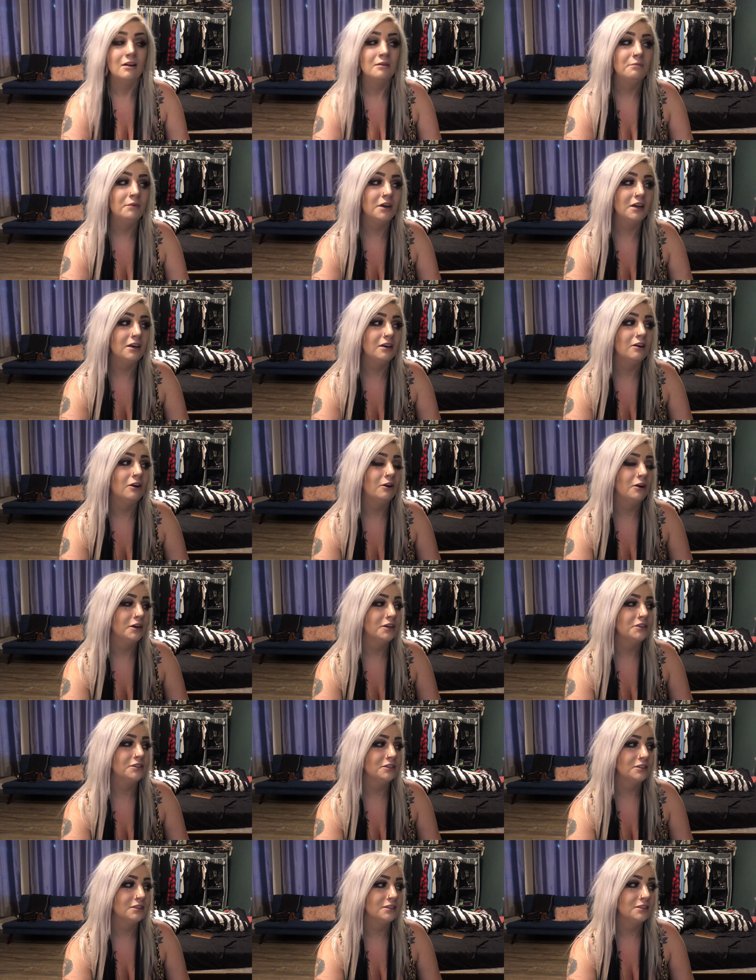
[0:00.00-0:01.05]
But no, I
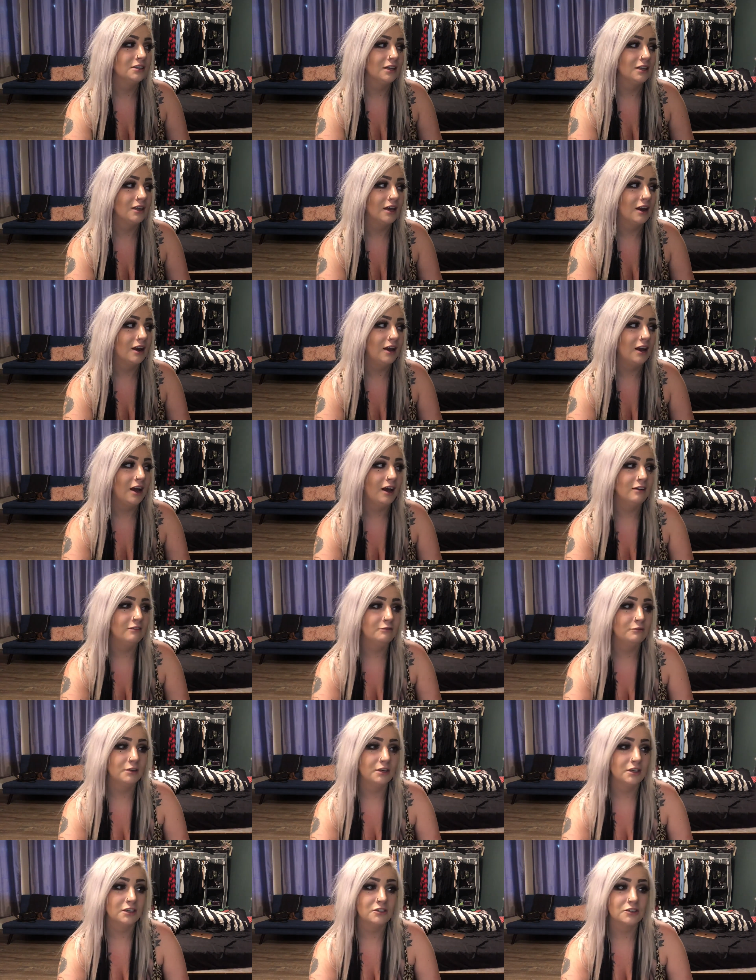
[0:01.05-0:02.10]
shouldn't say that. I have
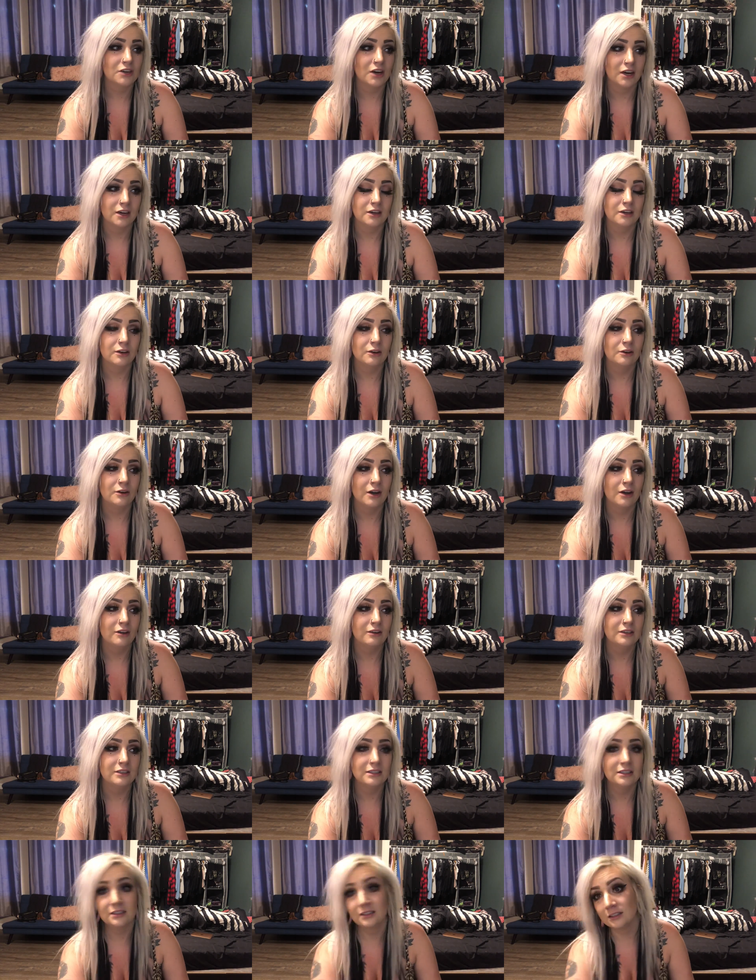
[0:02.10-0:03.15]
been trying to go out a
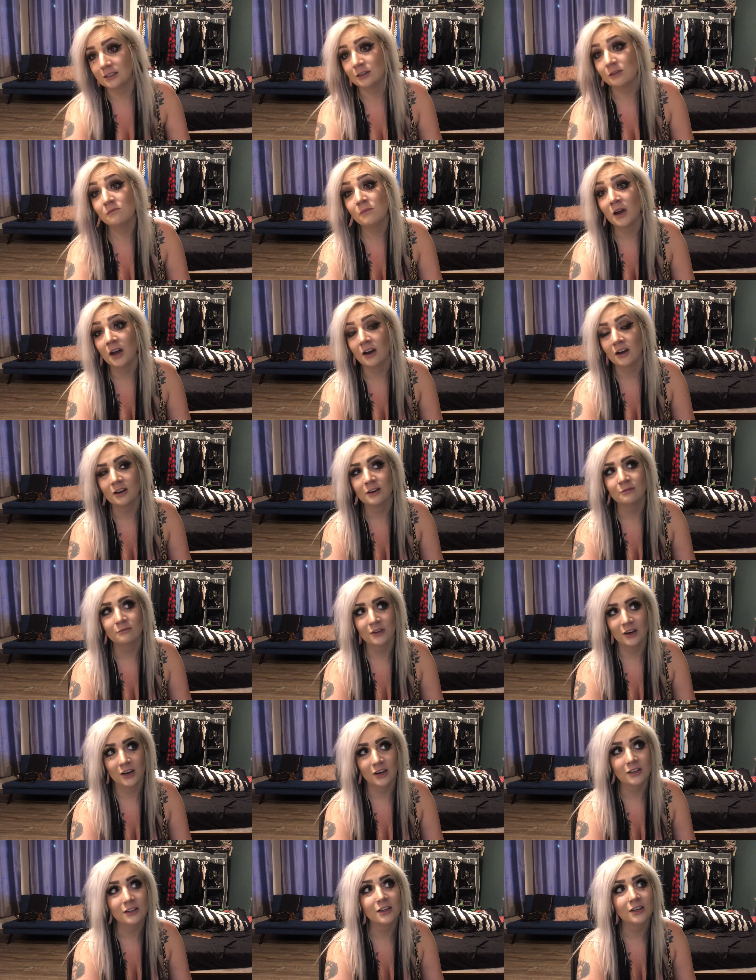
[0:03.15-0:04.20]
decent amount, and I'm
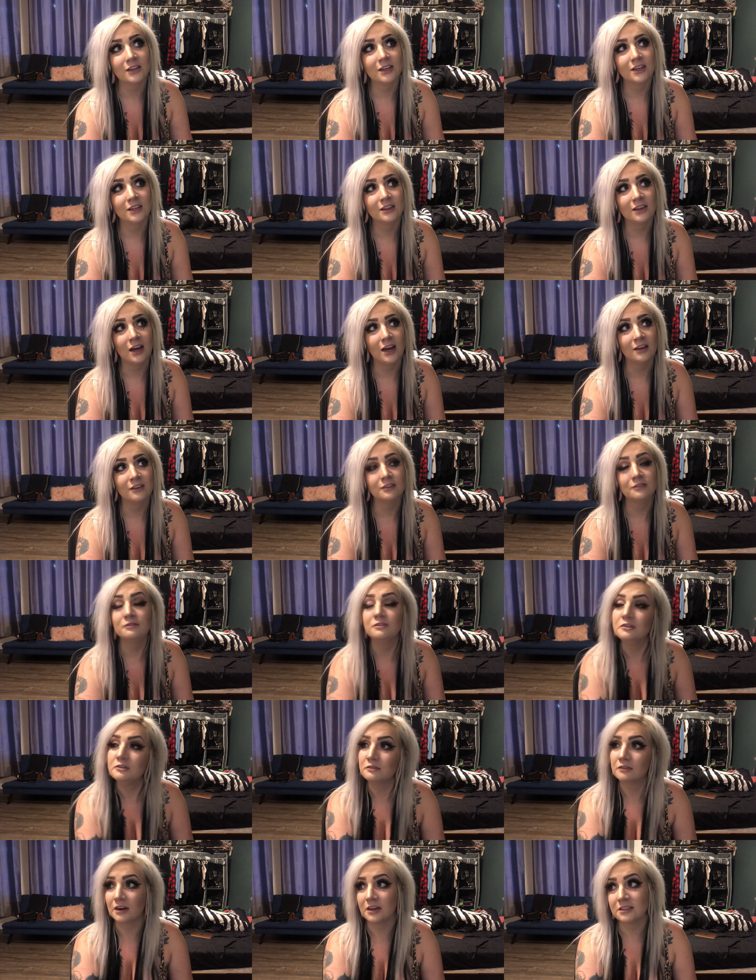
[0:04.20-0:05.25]
very lucky that the few
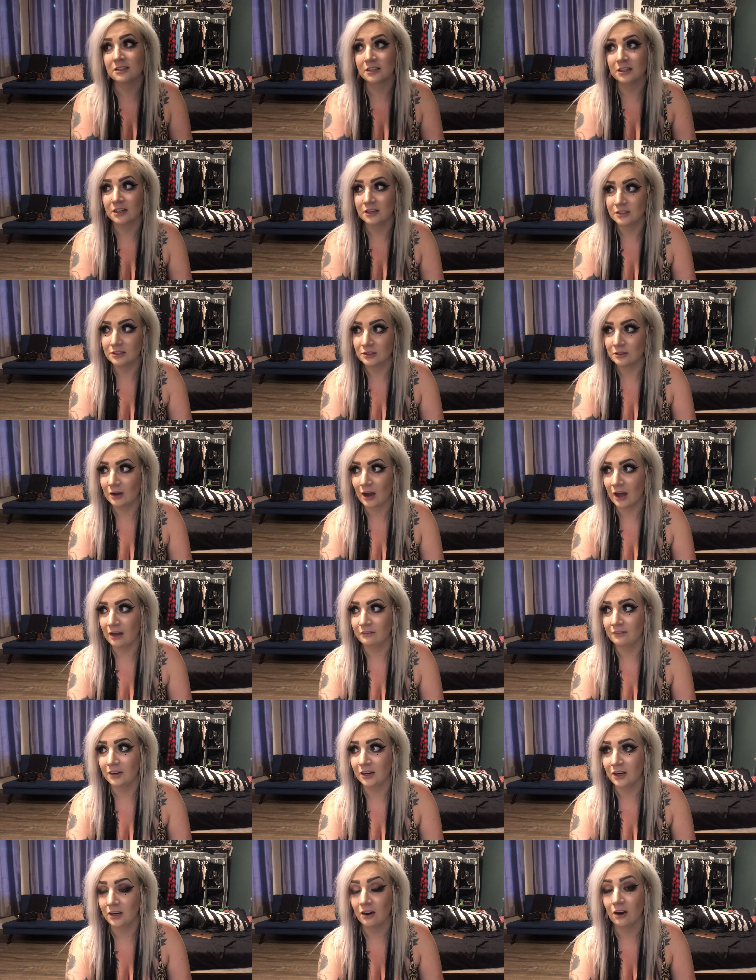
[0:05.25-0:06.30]
friends that I do have
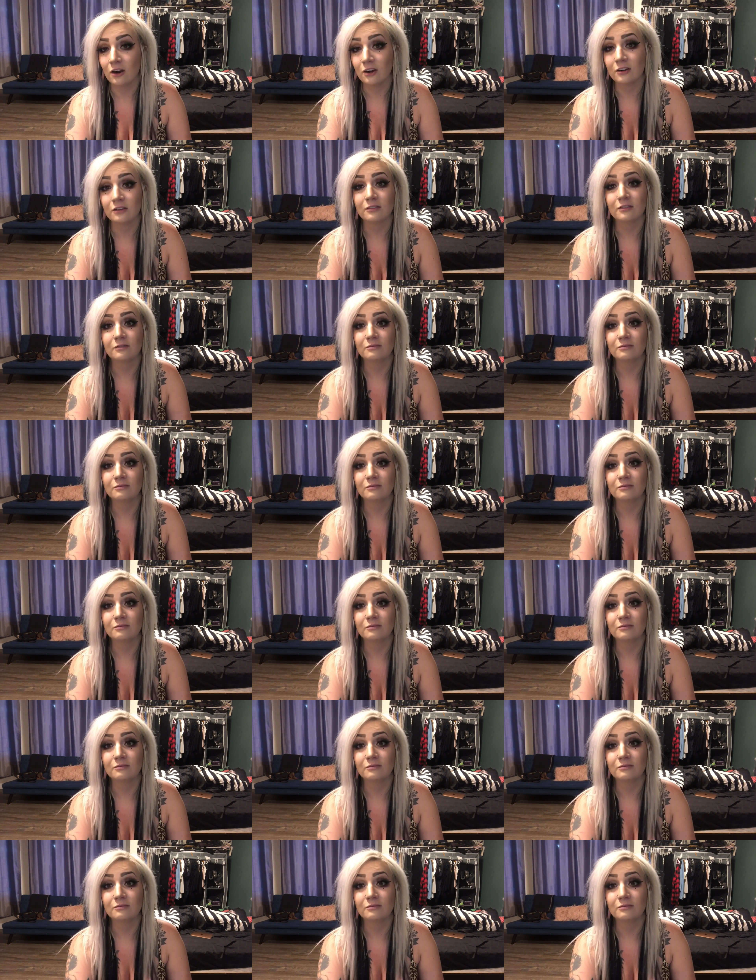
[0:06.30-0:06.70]
here are